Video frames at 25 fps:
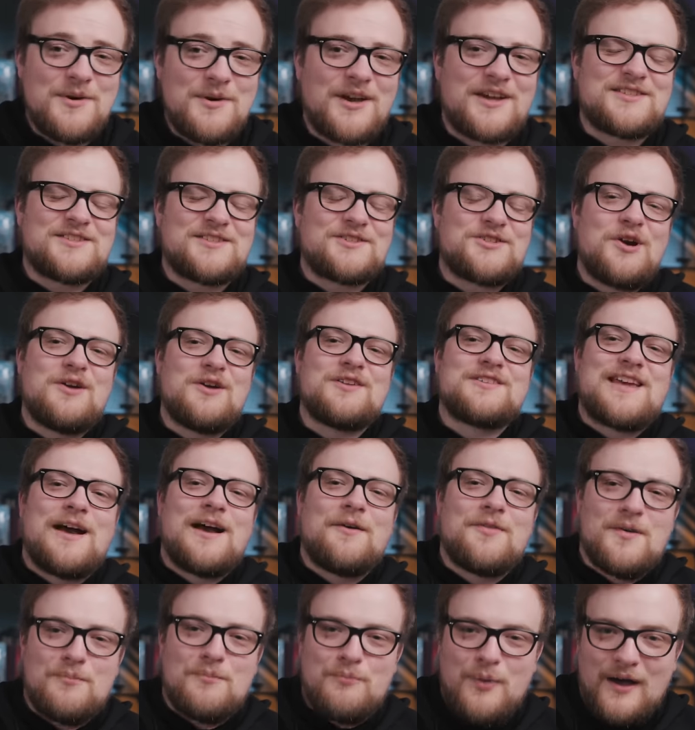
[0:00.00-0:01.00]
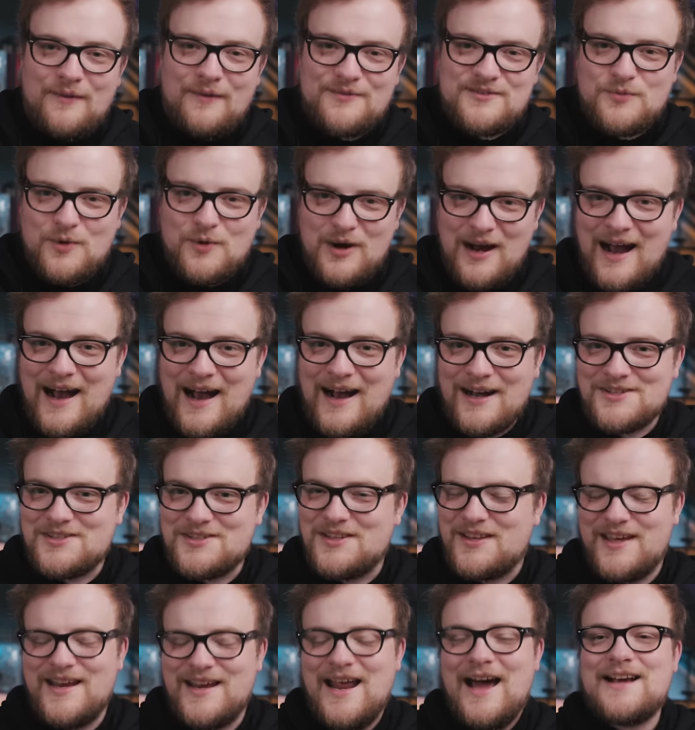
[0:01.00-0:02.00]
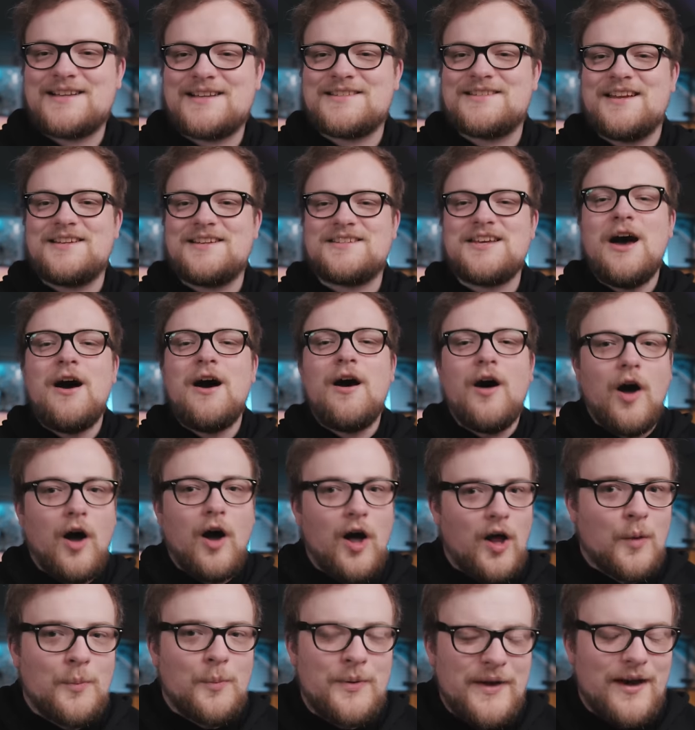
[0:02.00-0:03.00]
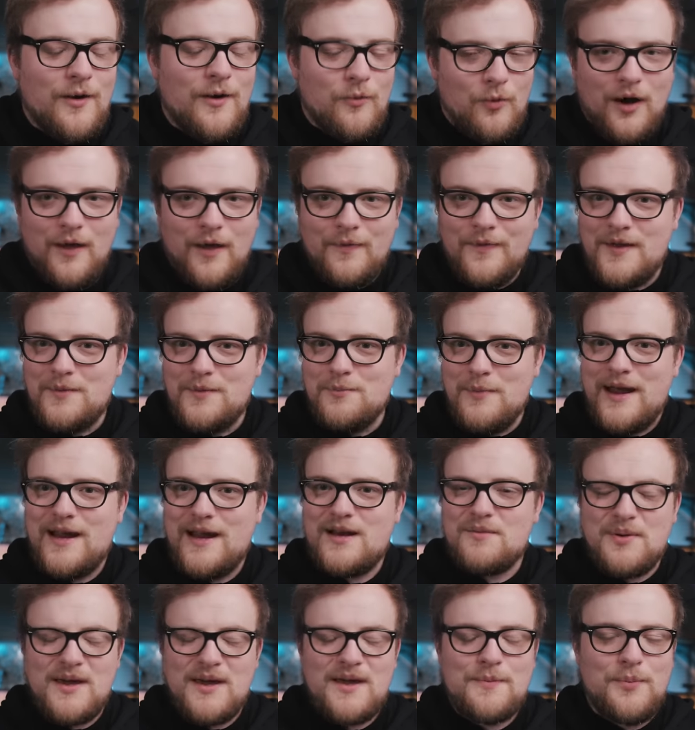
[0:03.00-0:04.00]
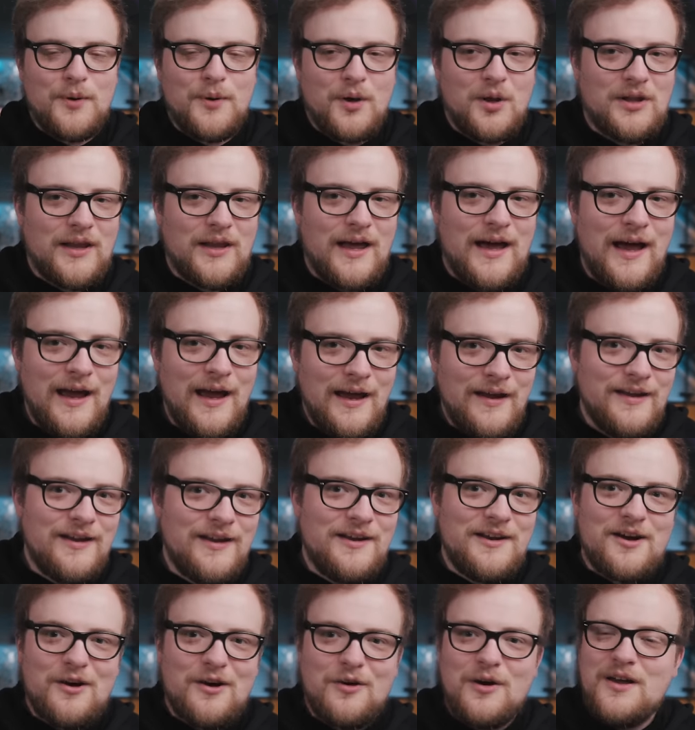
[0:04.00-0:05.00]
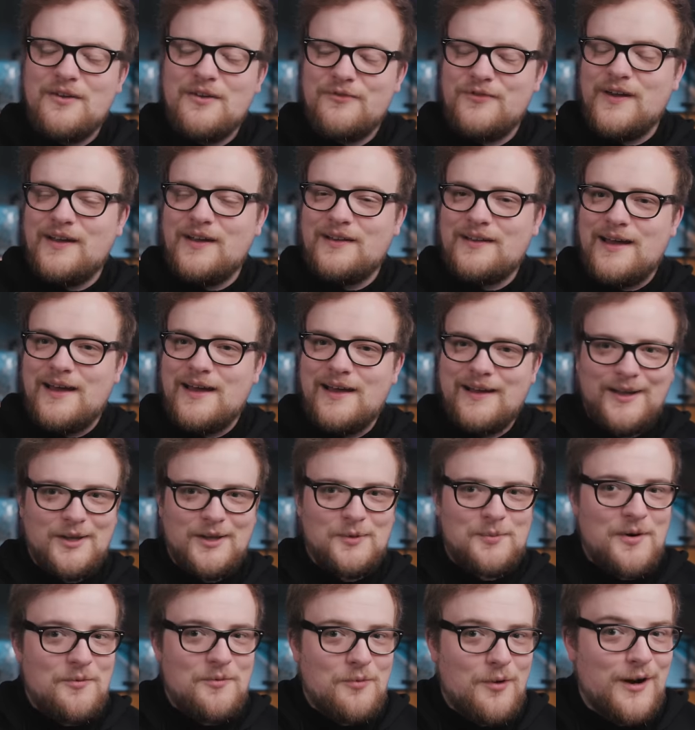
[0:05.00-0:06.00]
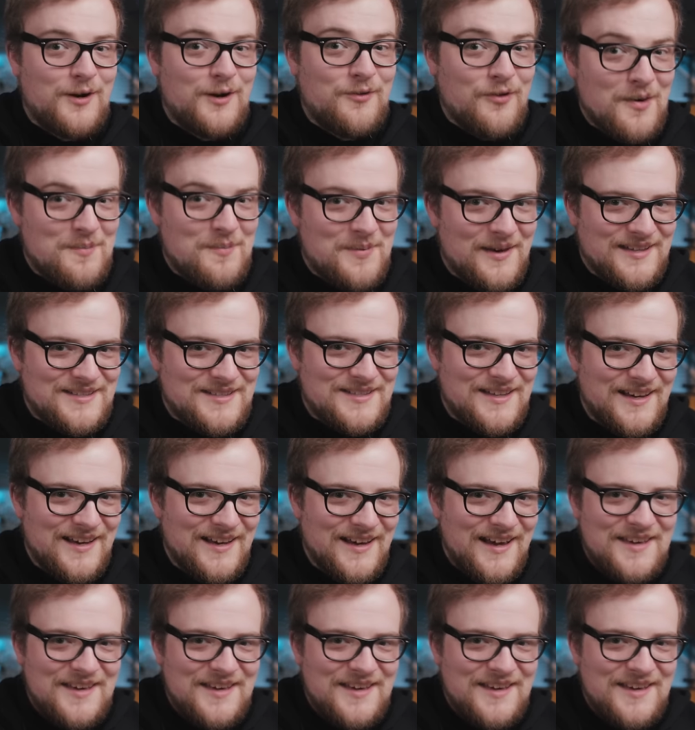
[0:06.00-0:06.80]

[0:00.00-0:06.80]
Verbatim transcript: Because it turns out the buffs were actually an accident, albeit one that made people, uh, you know, feel uh, a little bit worried for a bit.